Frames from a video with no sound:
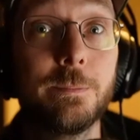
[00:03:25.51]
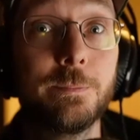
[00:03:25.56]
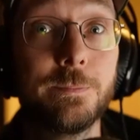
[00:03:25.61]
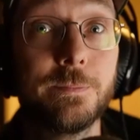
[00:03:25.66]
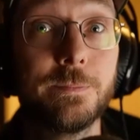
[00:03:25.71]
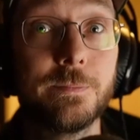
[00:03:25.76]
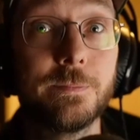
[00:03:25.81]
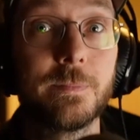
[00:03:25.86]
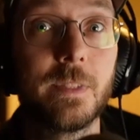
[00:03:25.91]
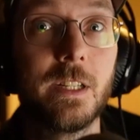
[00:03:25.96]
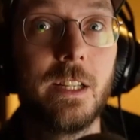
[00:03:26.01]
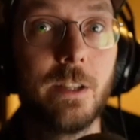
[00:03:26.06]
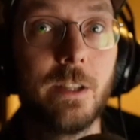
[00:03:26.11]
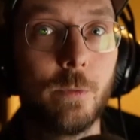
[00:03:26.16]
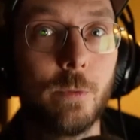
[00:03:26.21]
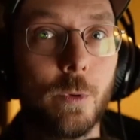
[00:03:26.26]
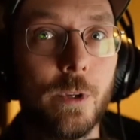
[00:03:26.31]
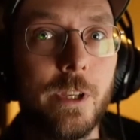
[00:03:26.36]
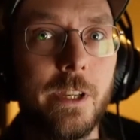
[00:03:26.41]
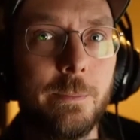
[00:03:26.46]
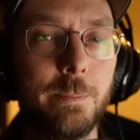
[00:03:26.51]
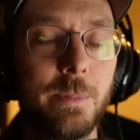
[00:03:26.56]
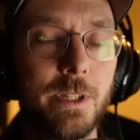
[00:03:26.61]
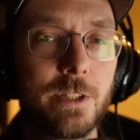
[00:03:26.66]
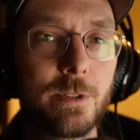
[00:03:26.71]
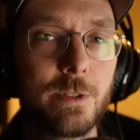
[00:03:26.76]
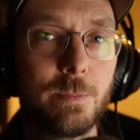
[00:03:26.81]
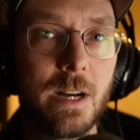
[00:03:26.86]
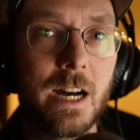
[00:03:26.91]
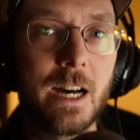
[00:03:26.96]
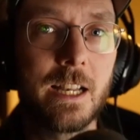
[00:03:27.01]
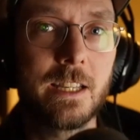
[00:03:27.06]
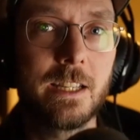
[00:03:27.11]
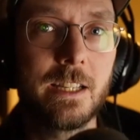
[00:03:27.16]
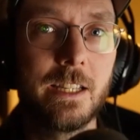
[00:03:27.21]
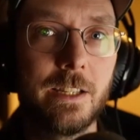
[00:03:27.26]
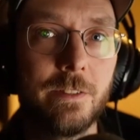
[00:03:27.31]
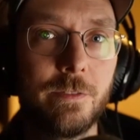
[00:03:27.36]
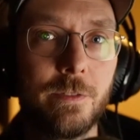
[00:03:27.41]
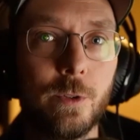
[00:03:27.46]
wouldn't it be smart
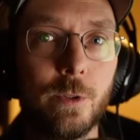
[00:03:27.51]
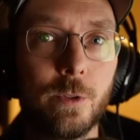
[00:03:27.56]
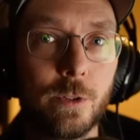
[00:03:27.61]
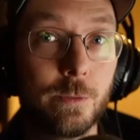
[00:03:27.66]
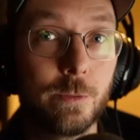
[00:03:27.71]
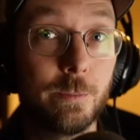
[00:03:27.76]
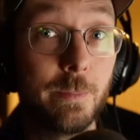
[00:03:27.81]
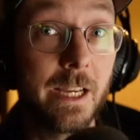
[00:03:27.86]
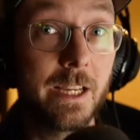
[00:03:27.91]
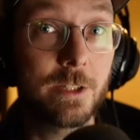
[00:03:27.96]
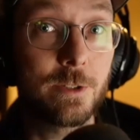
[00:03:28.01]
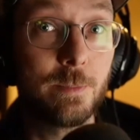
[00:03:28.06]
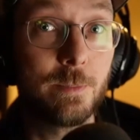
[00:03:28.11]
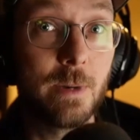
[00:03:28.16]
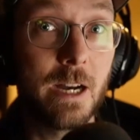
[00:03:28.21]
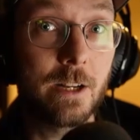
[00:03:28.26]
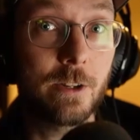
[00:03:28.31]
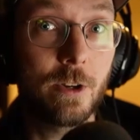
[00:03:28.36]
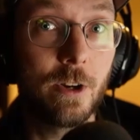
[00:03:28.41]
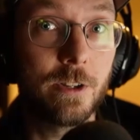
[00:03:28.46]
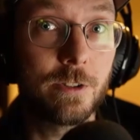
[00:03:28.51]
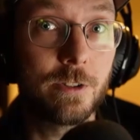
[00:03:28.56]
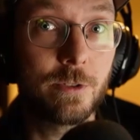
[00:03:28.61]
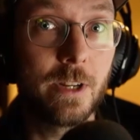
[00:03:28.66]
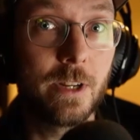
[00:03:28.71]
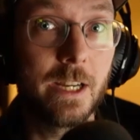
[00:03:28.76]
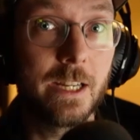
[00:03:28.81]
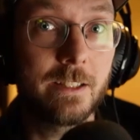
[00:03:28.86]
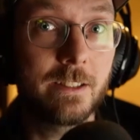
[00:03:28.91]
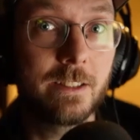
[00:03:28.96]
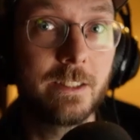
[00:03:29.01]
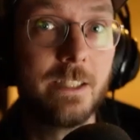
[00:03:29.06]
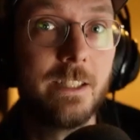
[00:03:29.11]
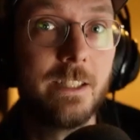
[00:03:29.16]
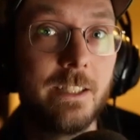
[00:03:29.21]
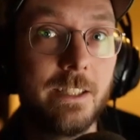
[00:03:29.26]
if you could make a smart contract